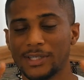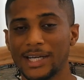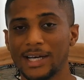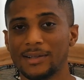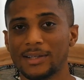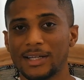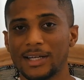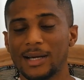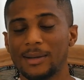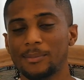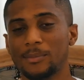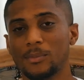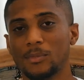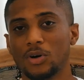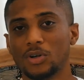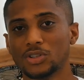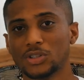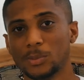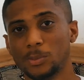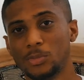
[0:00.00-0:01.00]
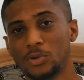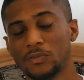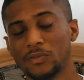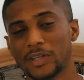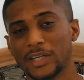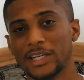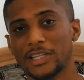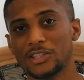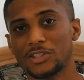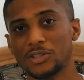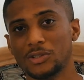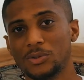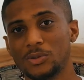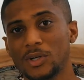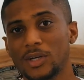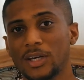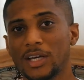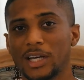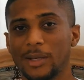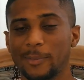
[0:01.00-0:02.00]
Now that I'm also moving into
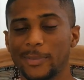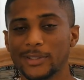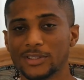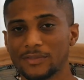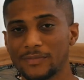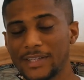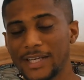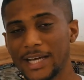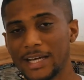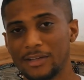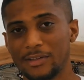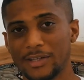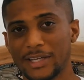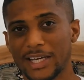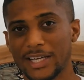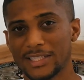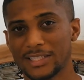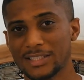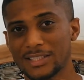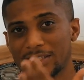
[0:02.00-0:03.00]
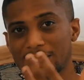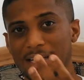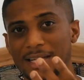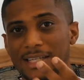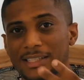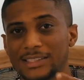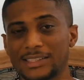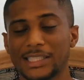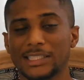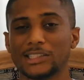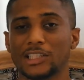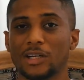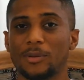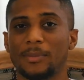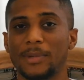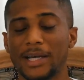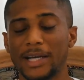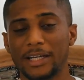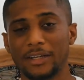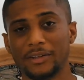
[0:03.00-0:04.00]
a bit of the education side and setting up
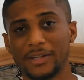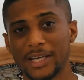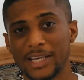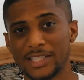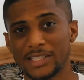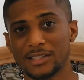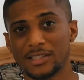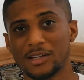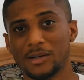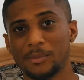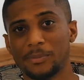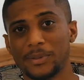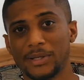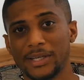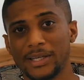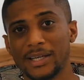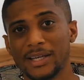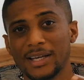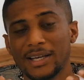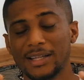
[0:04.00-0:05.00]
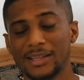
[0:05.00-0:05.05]
my education company,